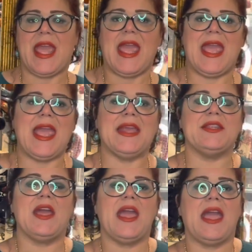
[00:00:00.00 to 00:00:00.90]
And
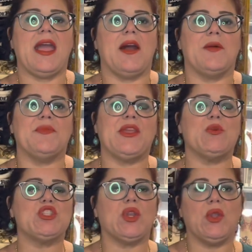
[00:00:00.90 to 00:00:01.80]
there
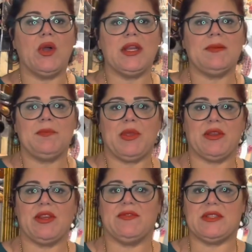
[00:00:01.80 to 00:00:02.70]
was a long
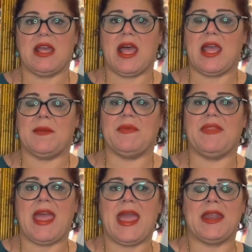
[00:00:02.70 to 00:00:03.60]
period of time
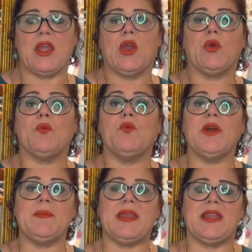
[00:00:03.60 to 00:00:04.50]
that
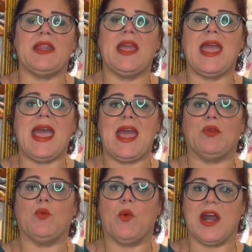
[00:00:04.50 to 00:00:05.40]
women
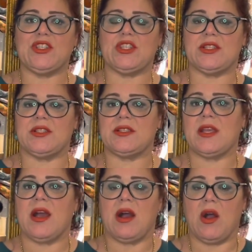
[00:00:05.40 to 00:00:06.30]
had watches
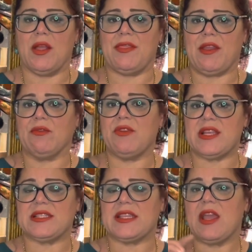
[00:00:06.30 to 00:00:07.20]
on their
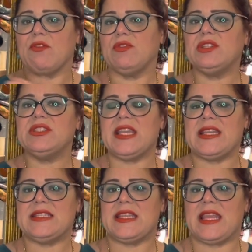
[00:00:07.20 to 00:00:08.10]
wrist, real
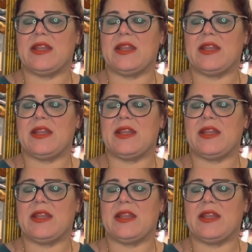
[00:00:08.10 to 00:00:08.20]
dainty.